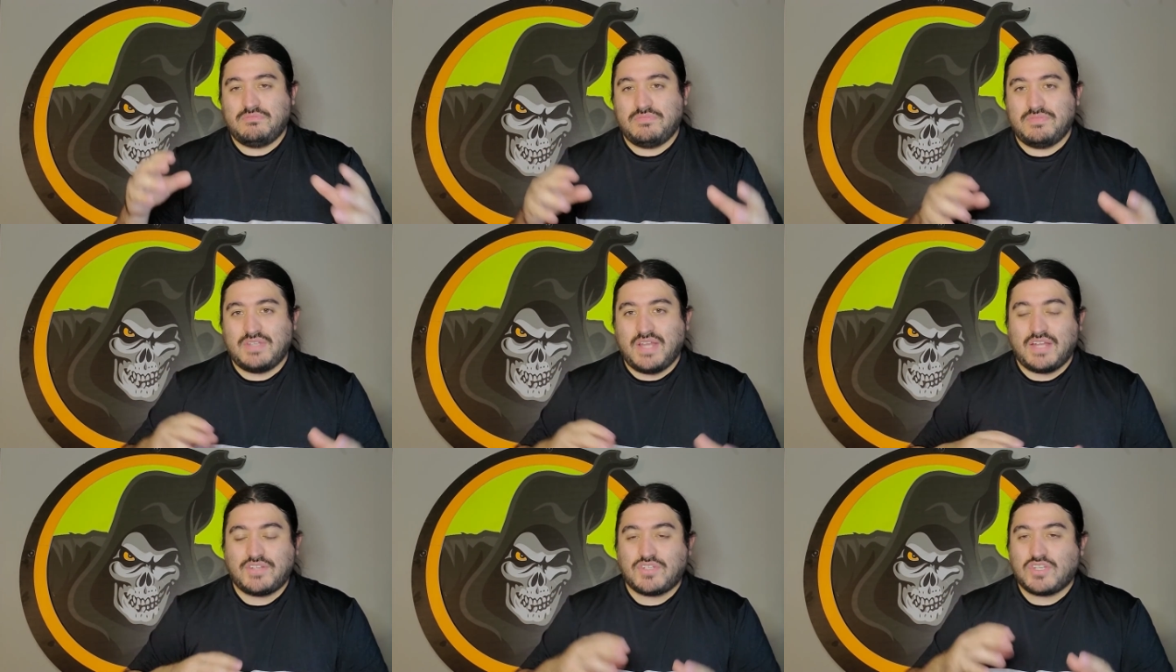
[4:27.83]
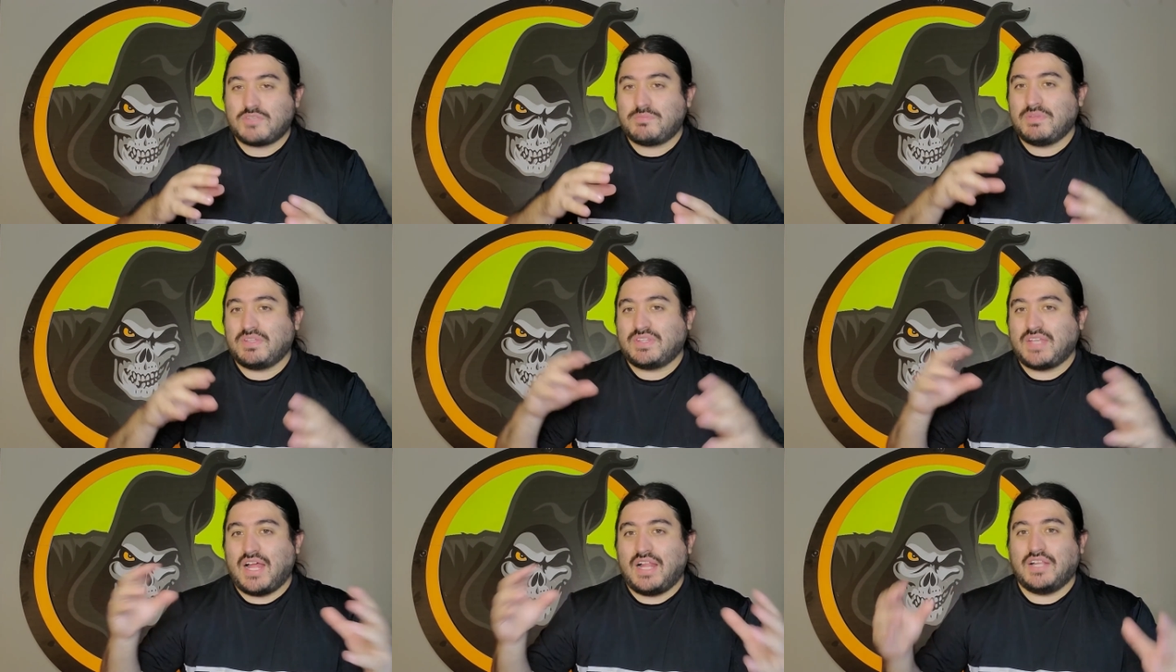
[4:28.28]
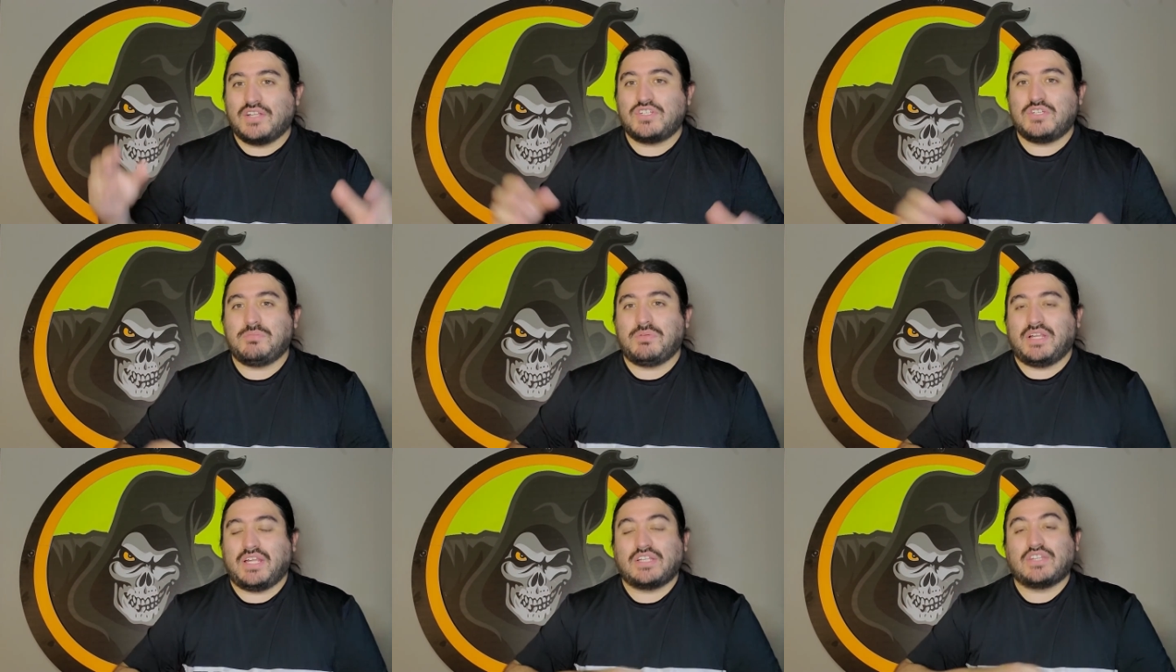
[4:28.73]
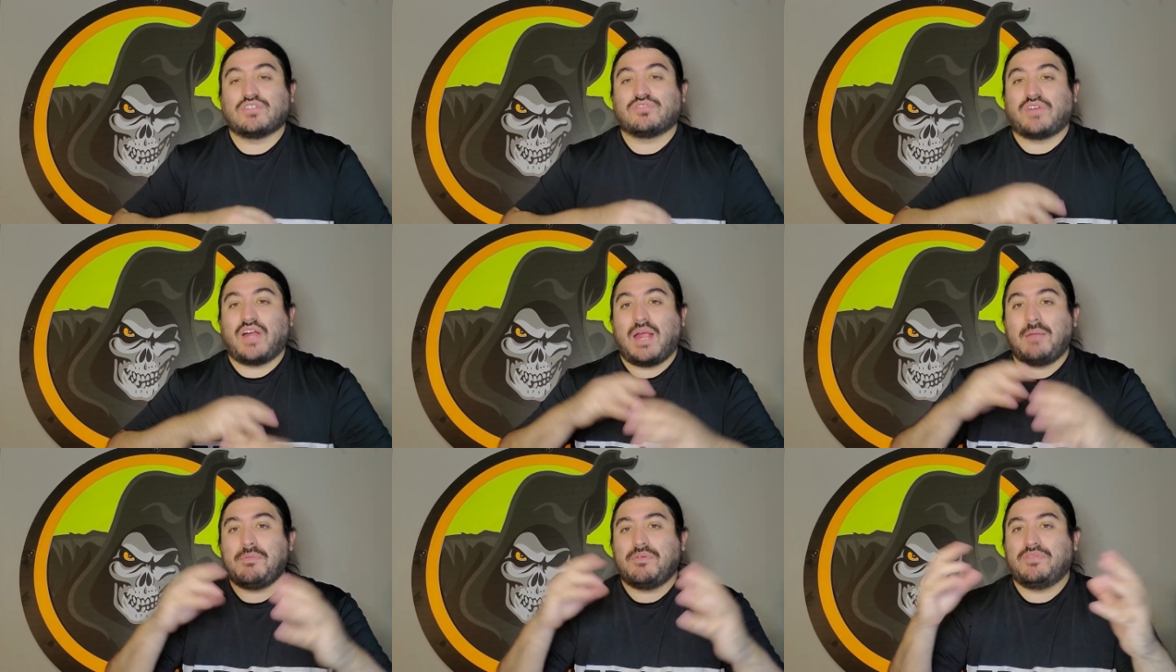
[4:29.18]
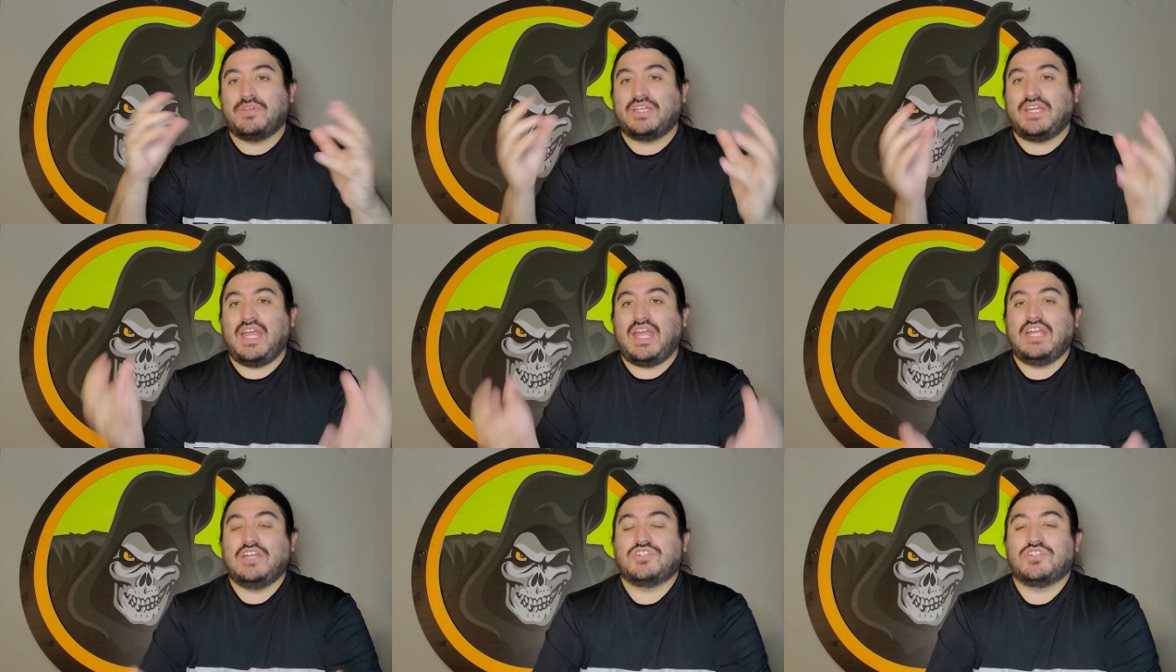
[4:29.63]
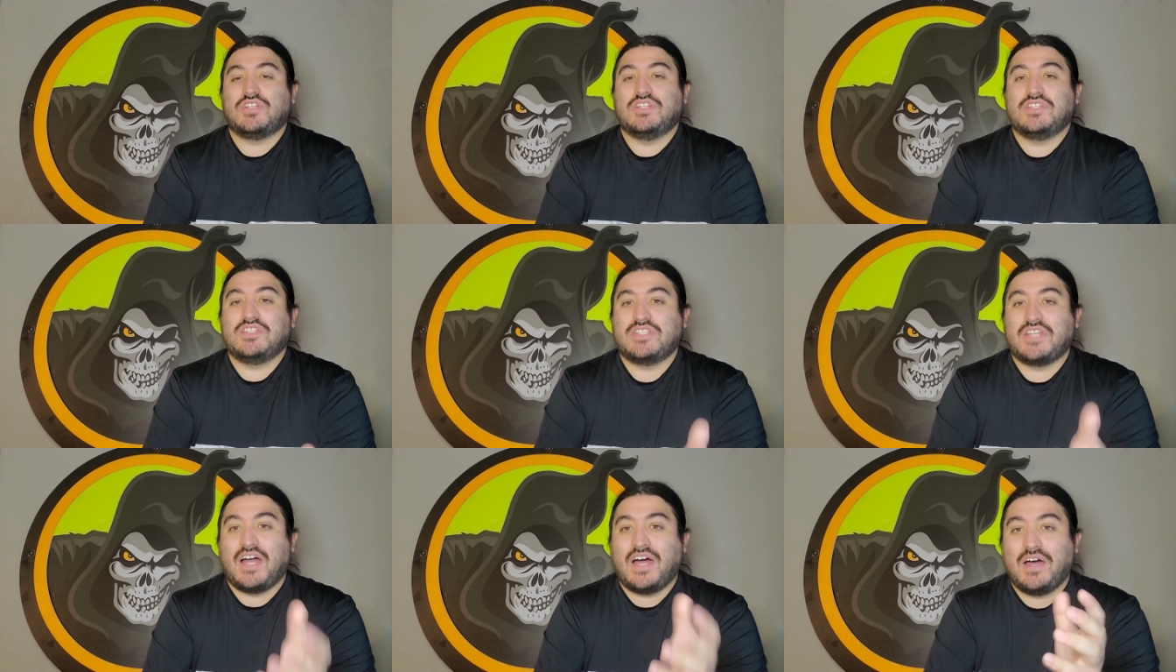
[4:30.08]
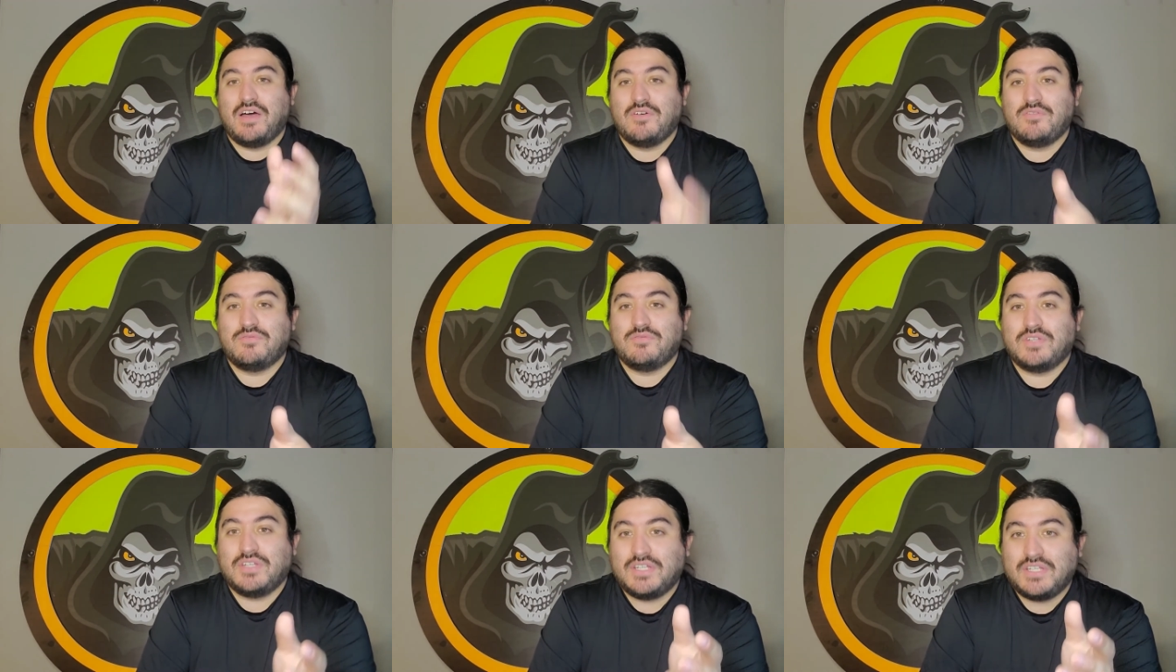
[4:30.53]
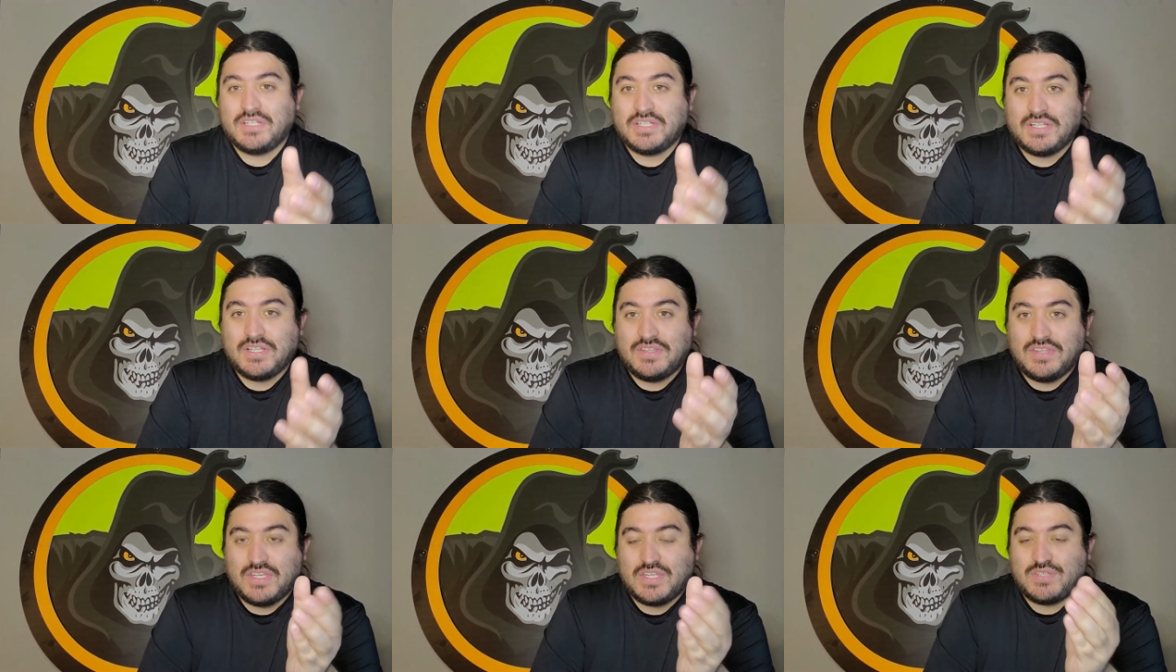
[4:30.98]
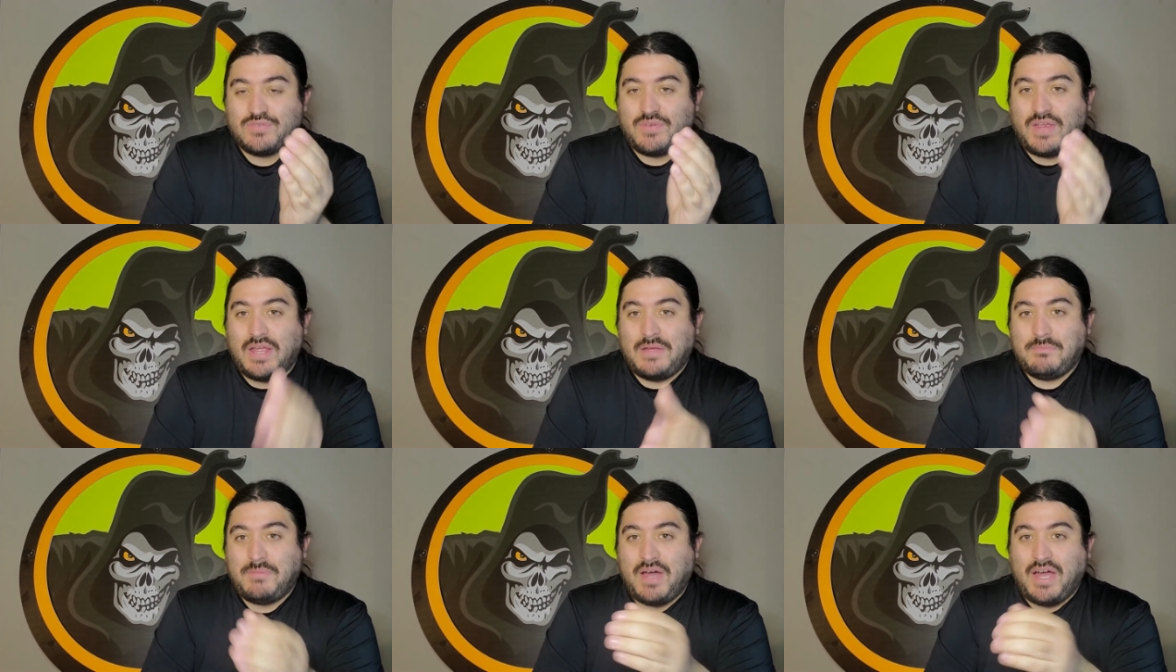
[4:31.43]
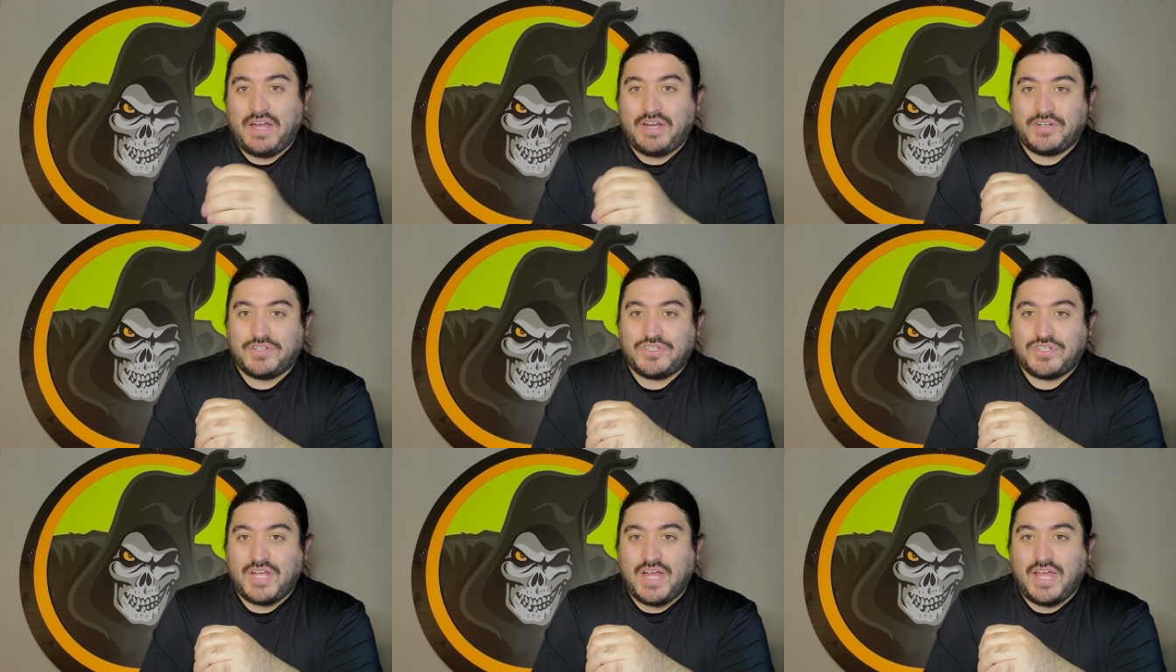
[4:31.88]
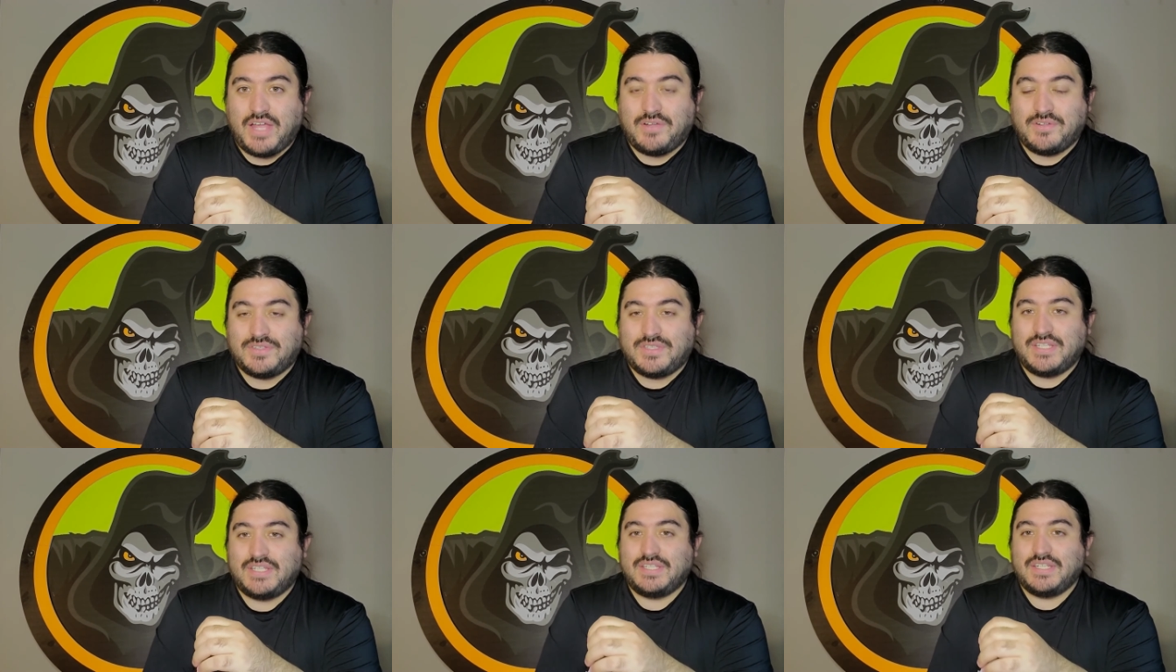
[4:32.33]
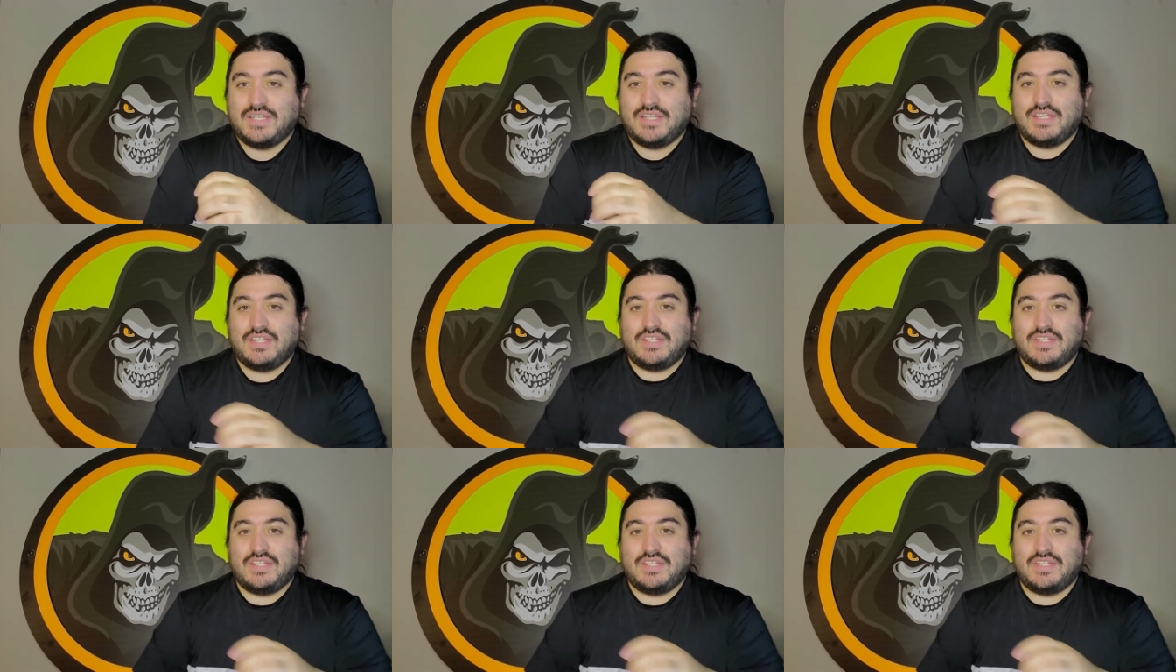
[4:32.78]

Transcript: not just mythology but like the ramifications of this vampire child that